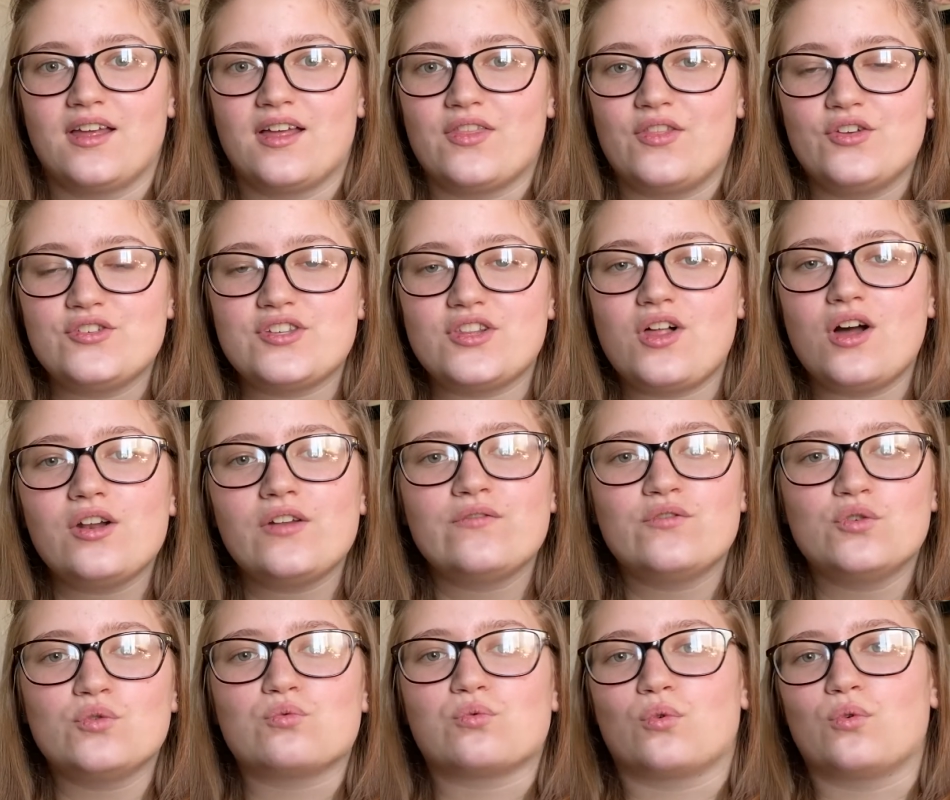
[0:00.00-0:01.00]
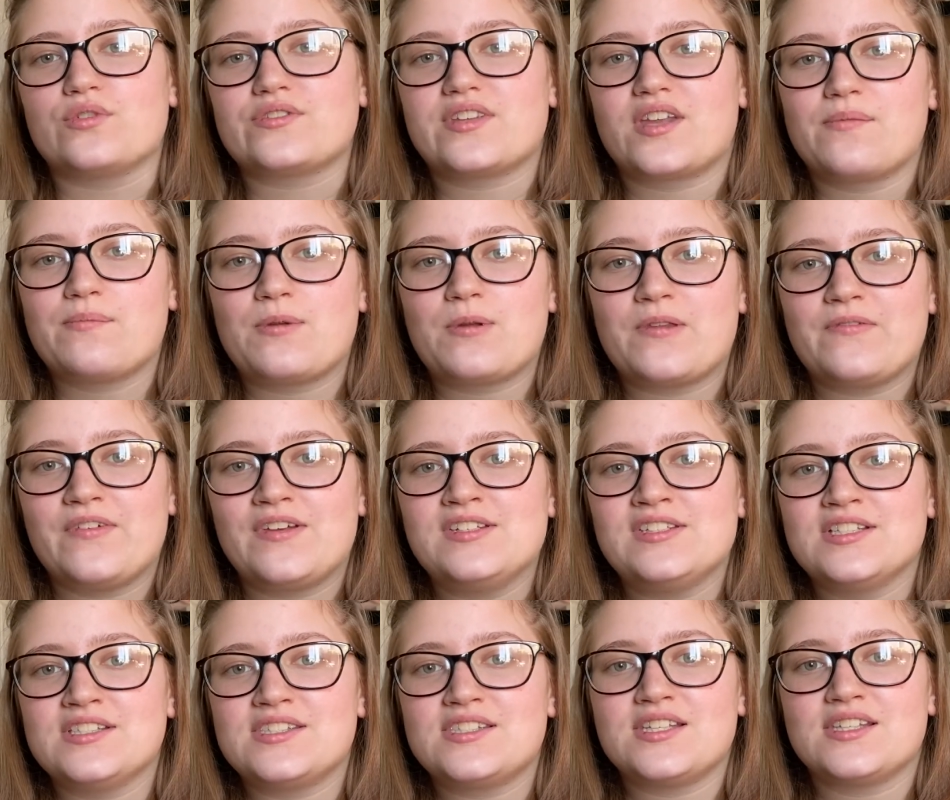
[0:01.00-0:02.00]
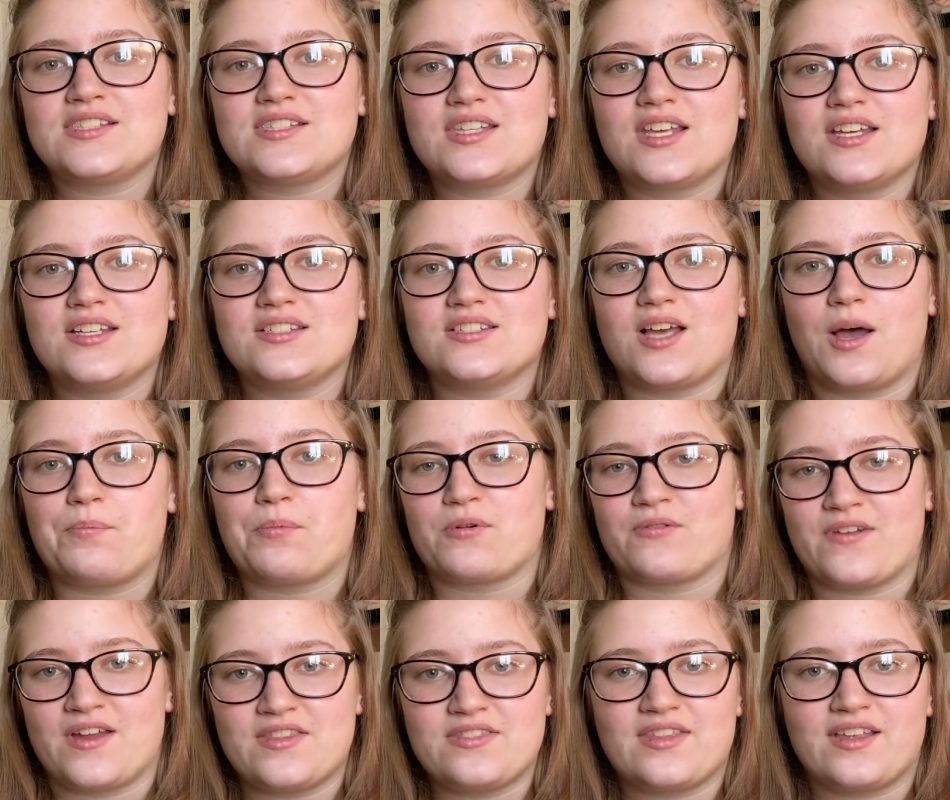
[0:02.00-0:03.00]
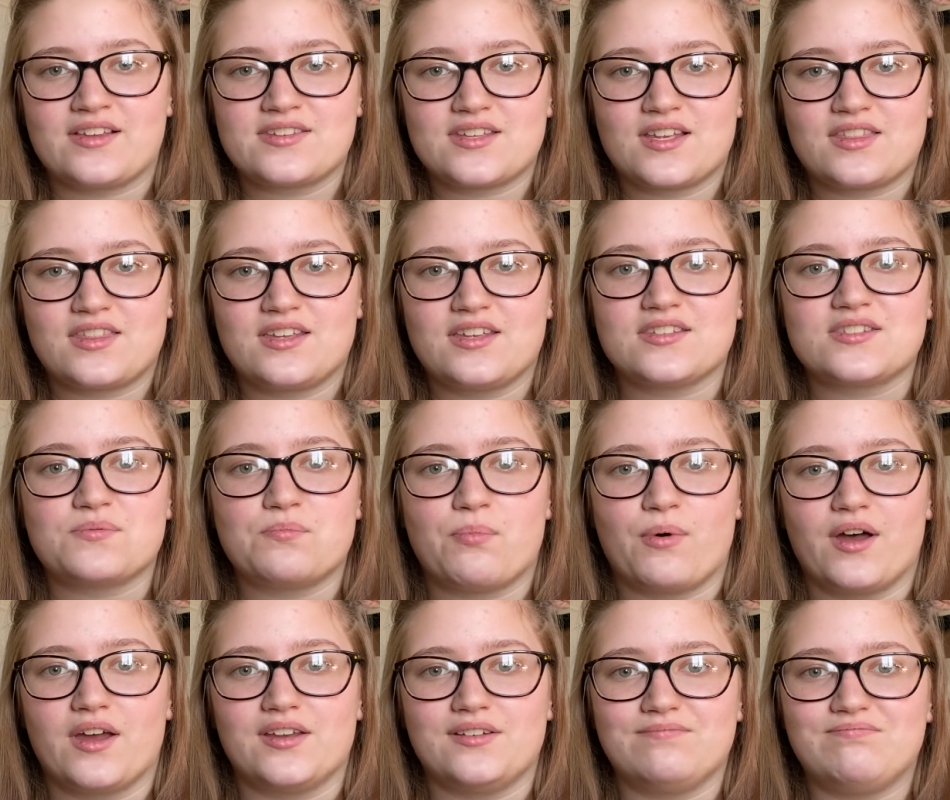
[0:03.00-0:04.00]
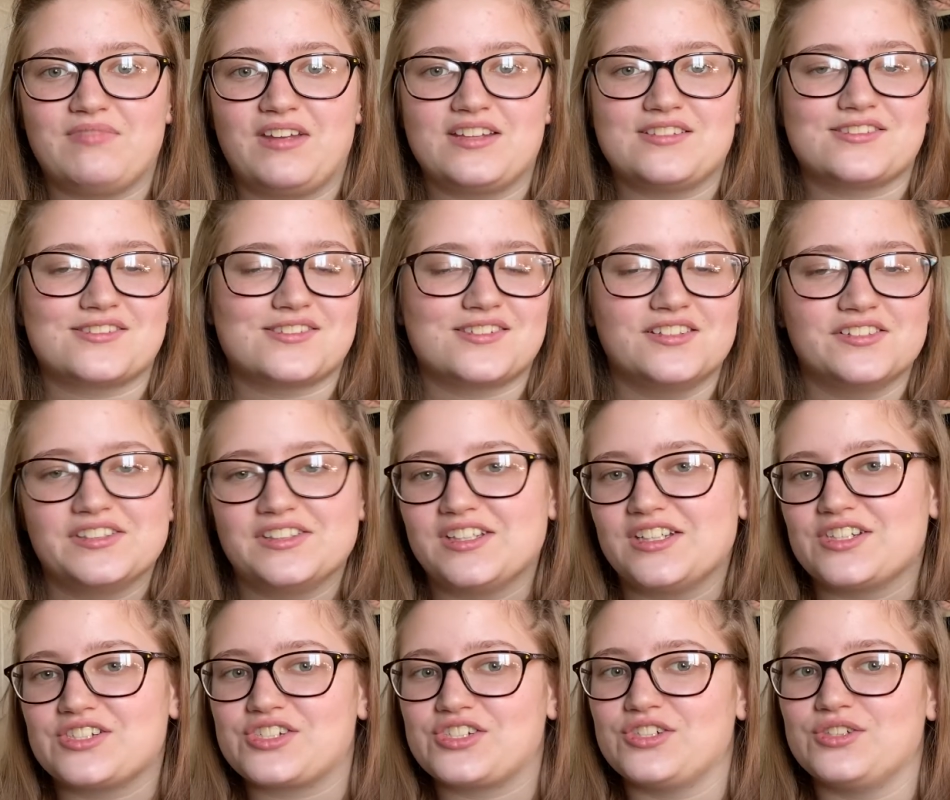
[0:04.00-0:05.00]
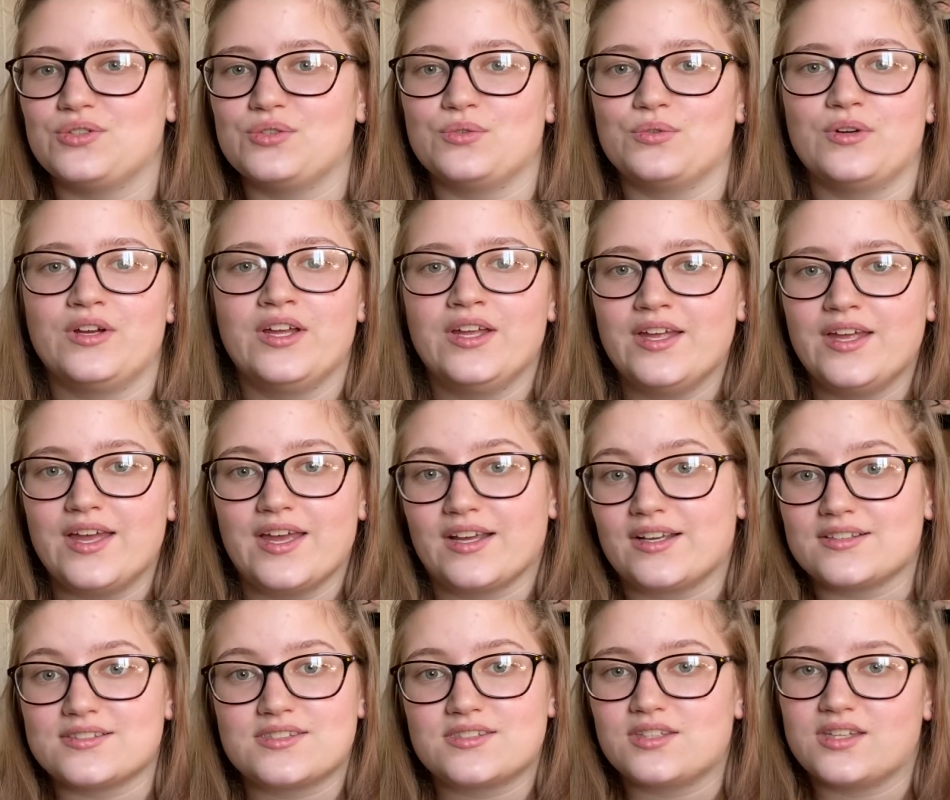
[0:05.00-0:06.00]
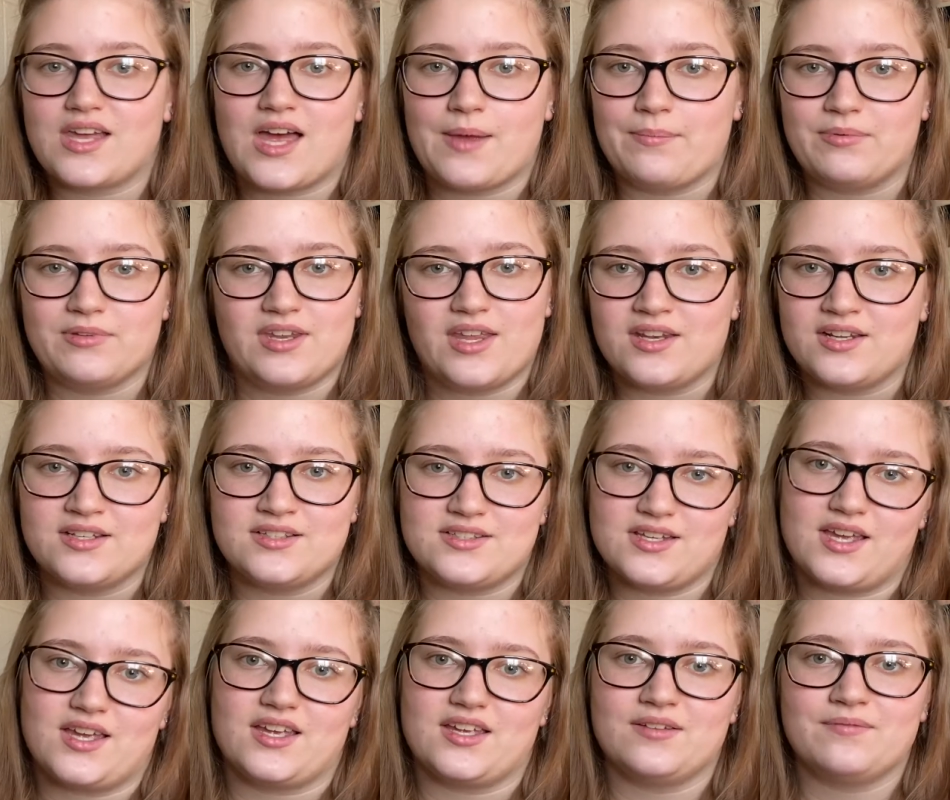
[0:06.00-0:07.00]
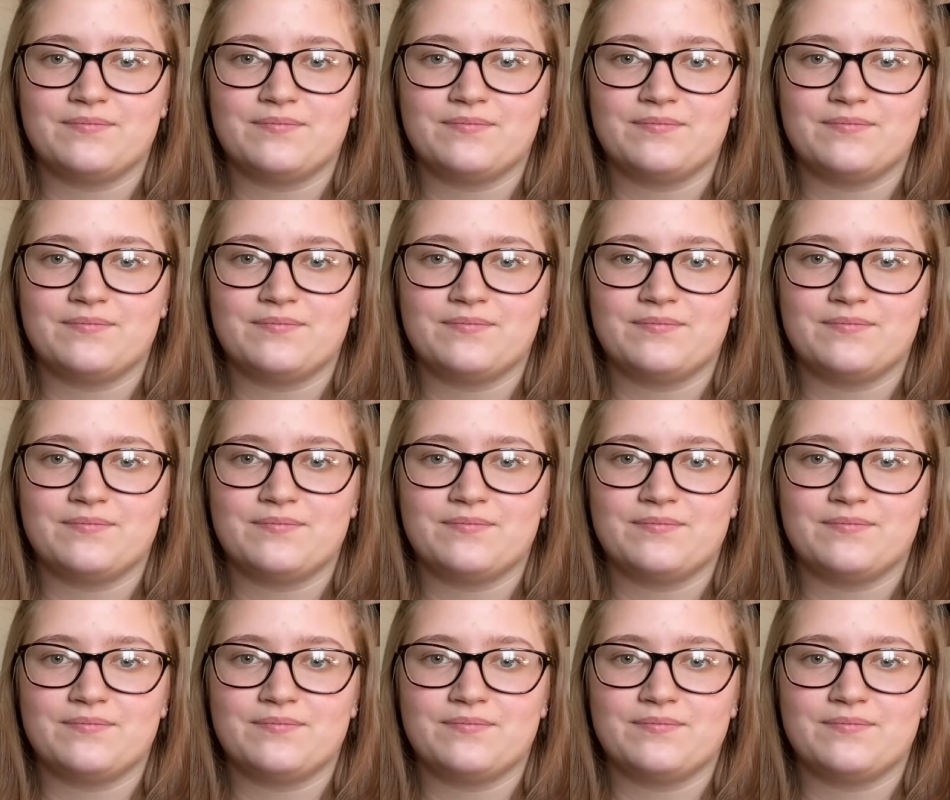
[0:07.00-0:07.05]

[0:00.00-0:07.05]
There's a lot of new rules that have been invented since then to help prevent things like this, but it's still an issue and can still happen any day.